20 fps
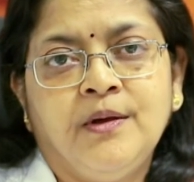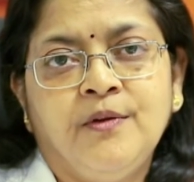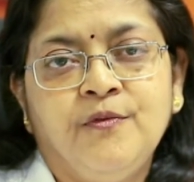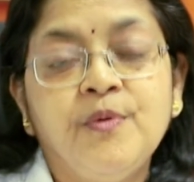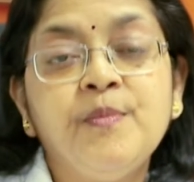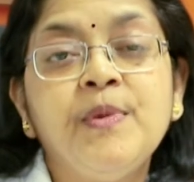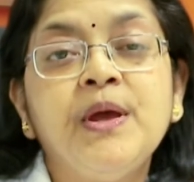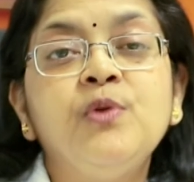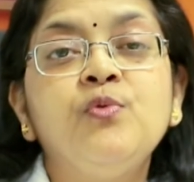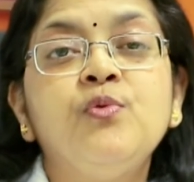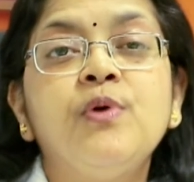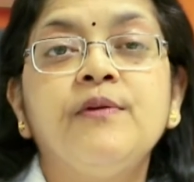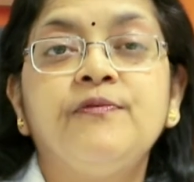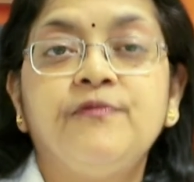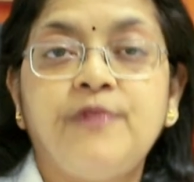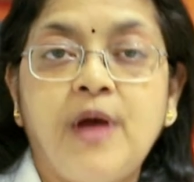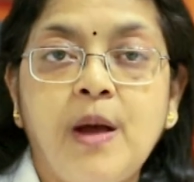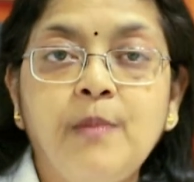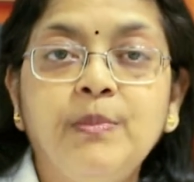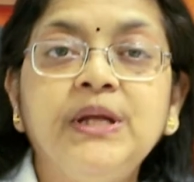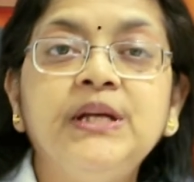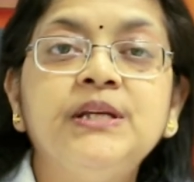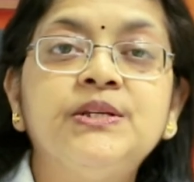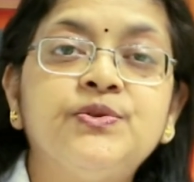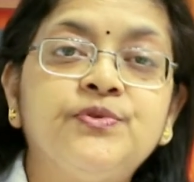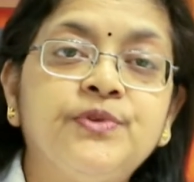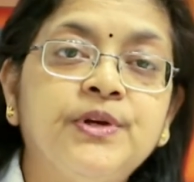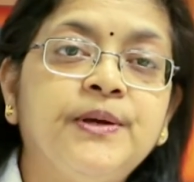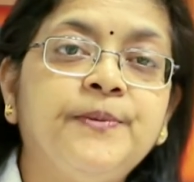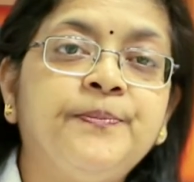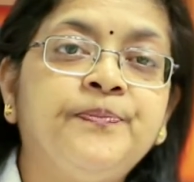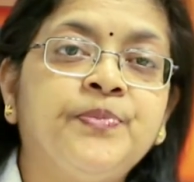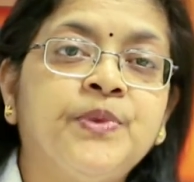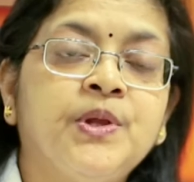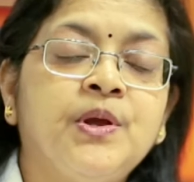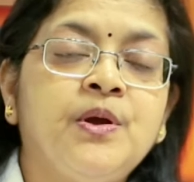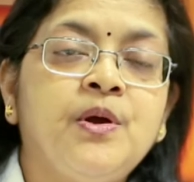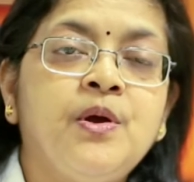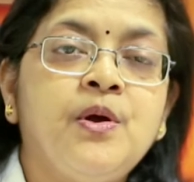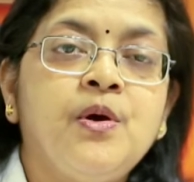Women who have family history
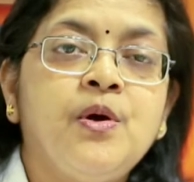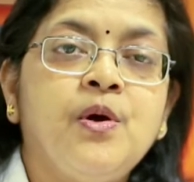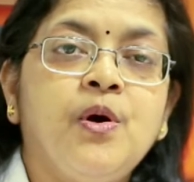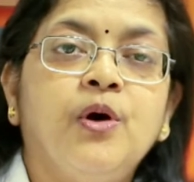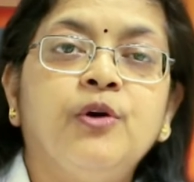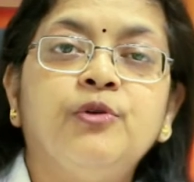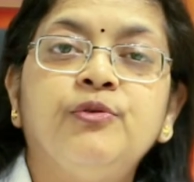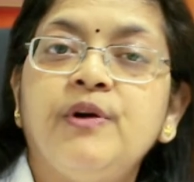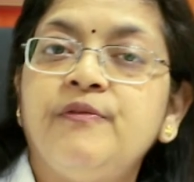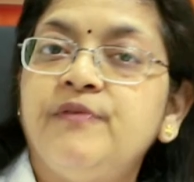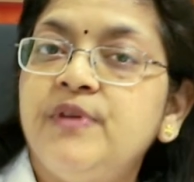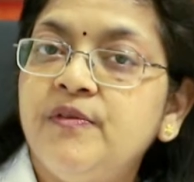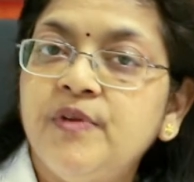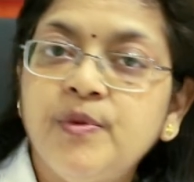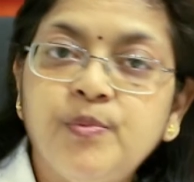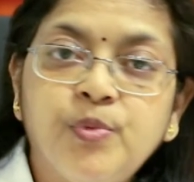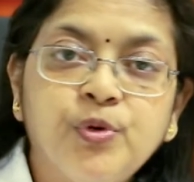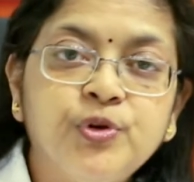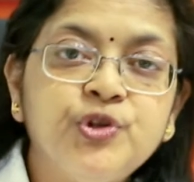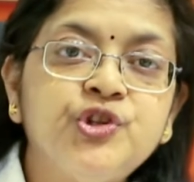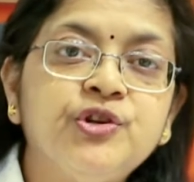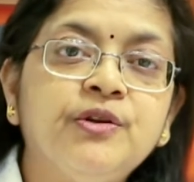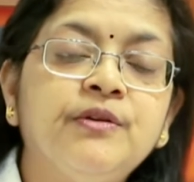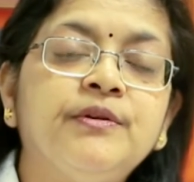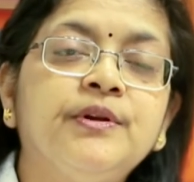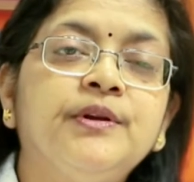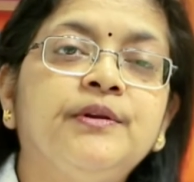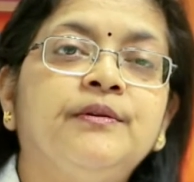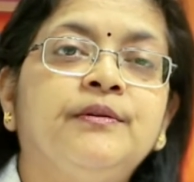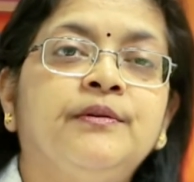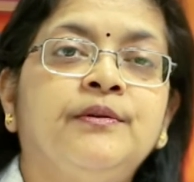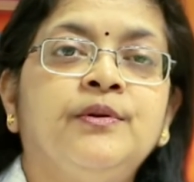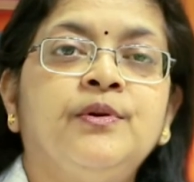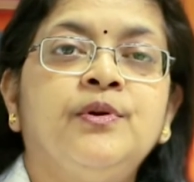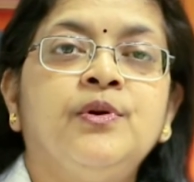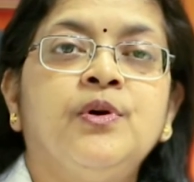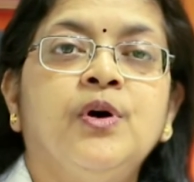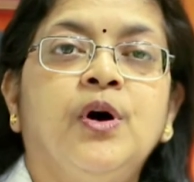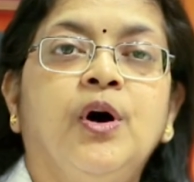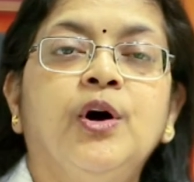or who have never born children
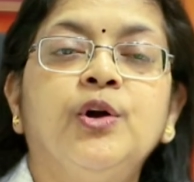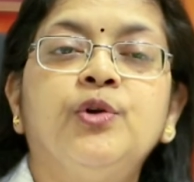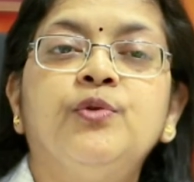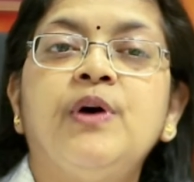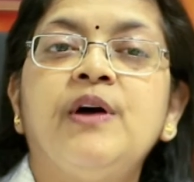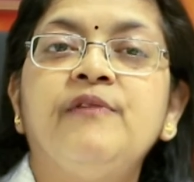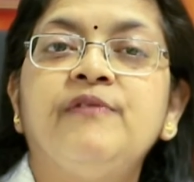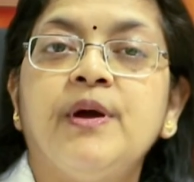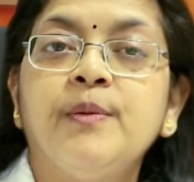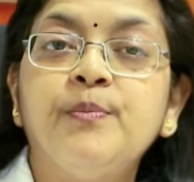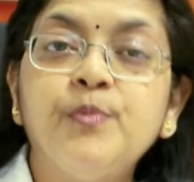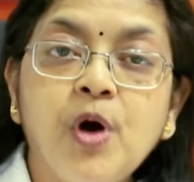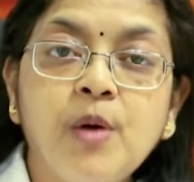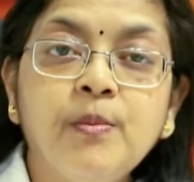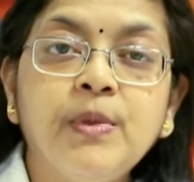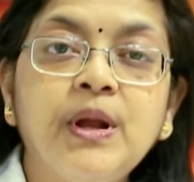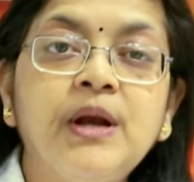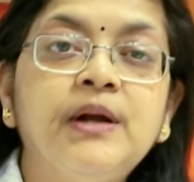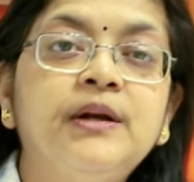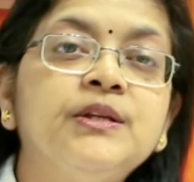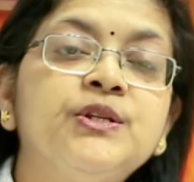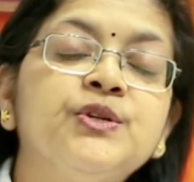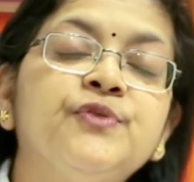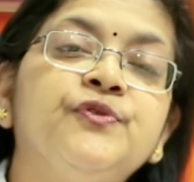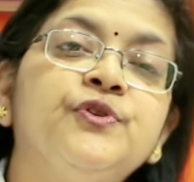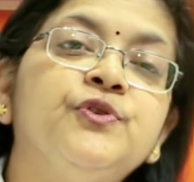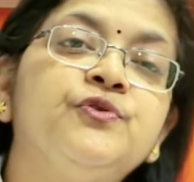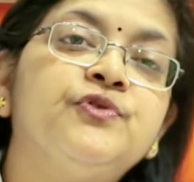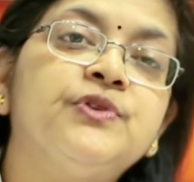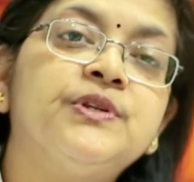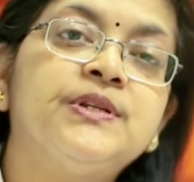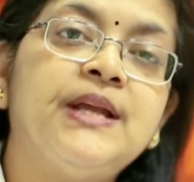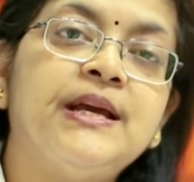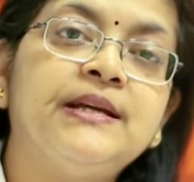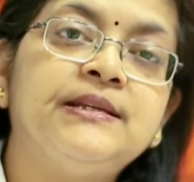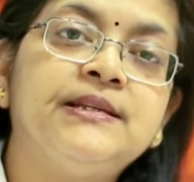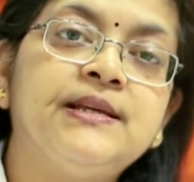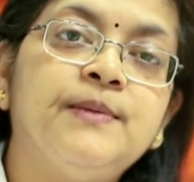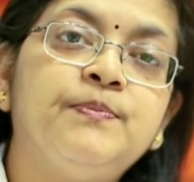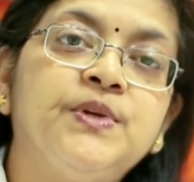or who have abnormalities of uterus
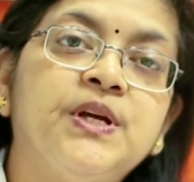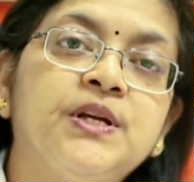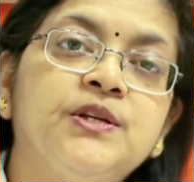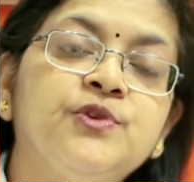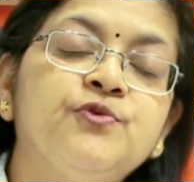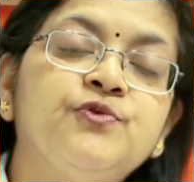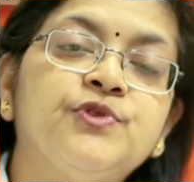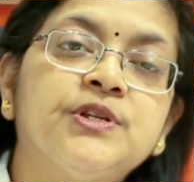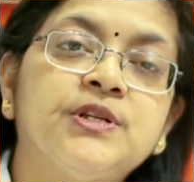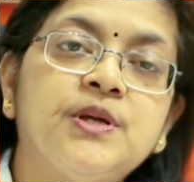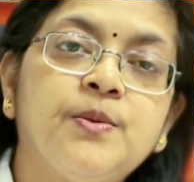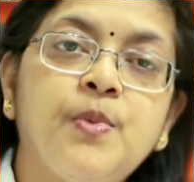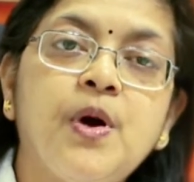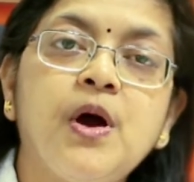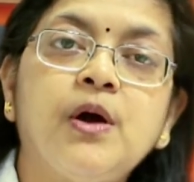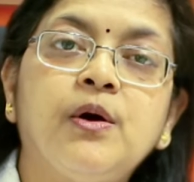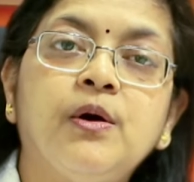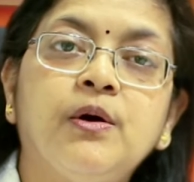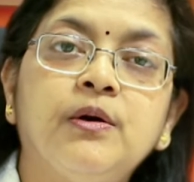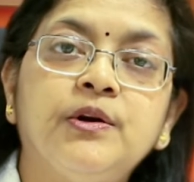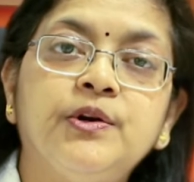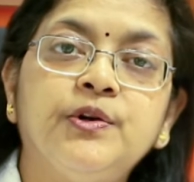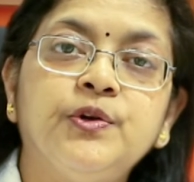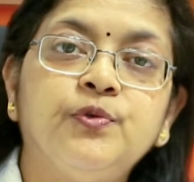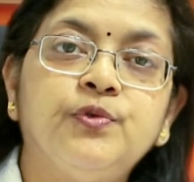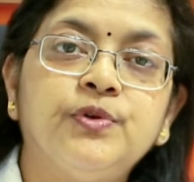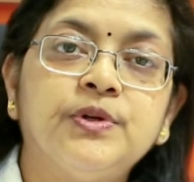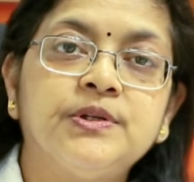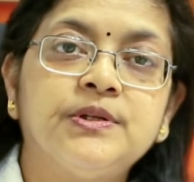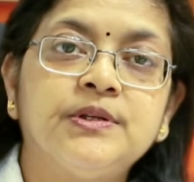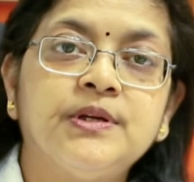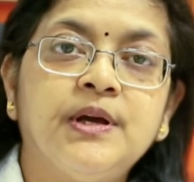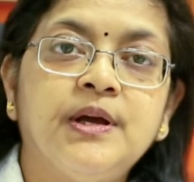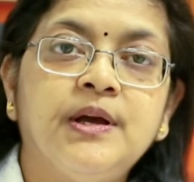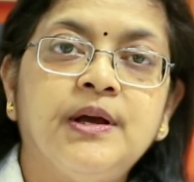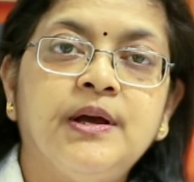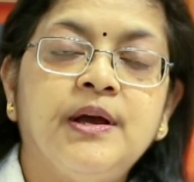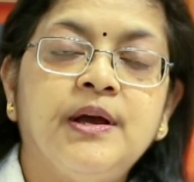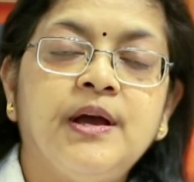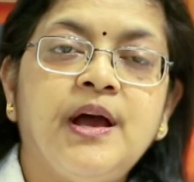like septate uterus or bicornate uterus
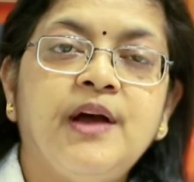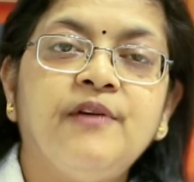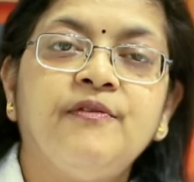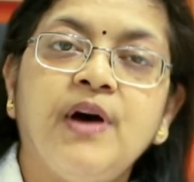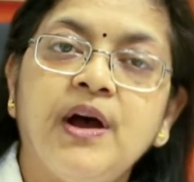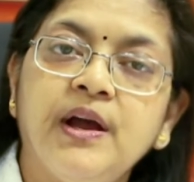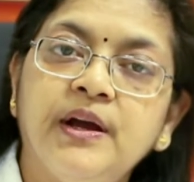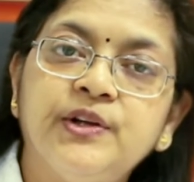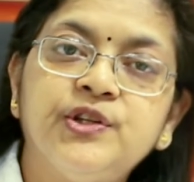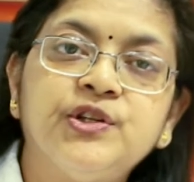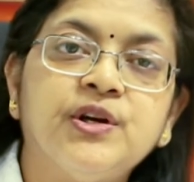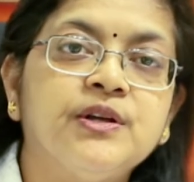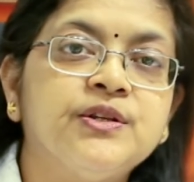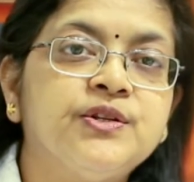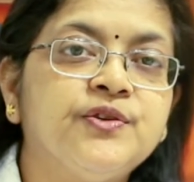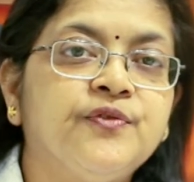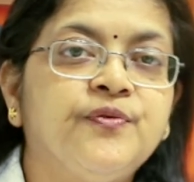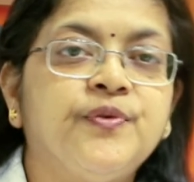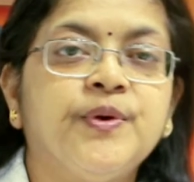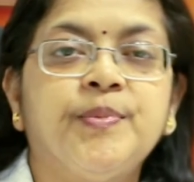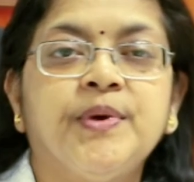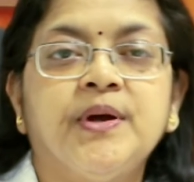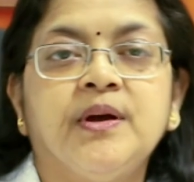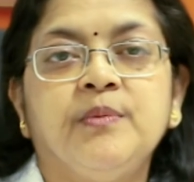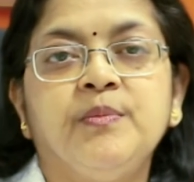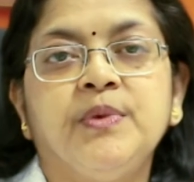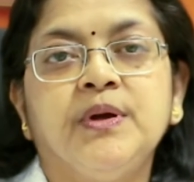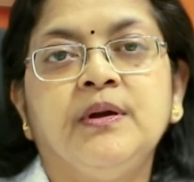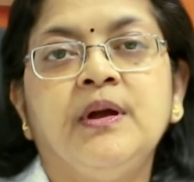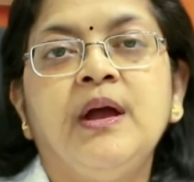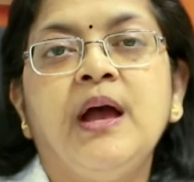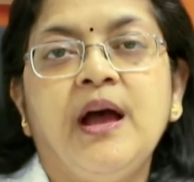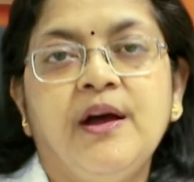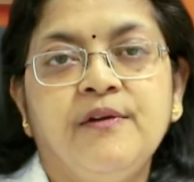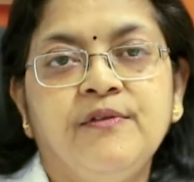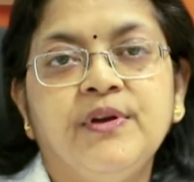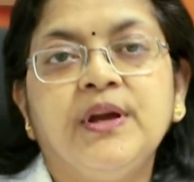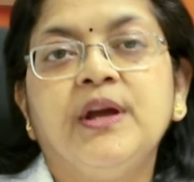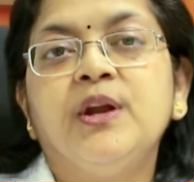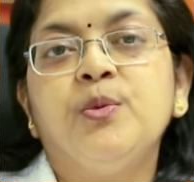have higher chance of having
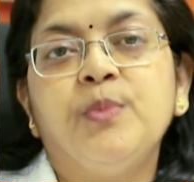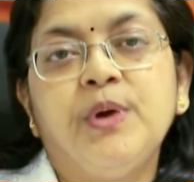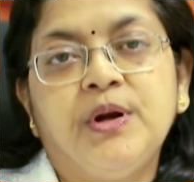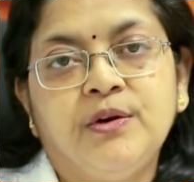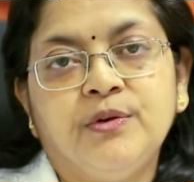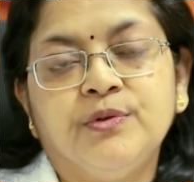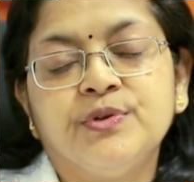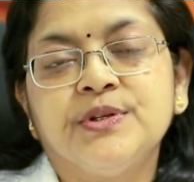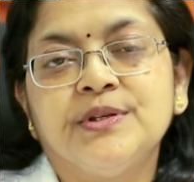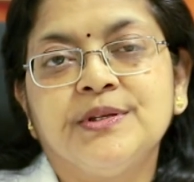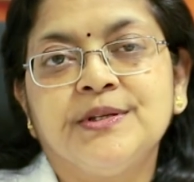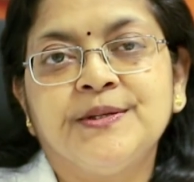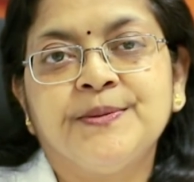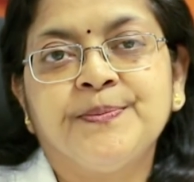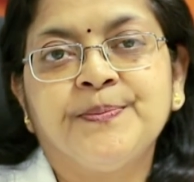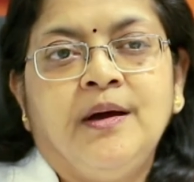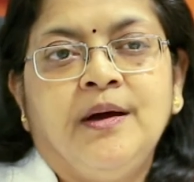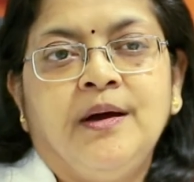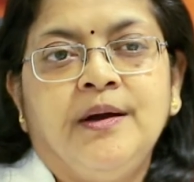endometriosis.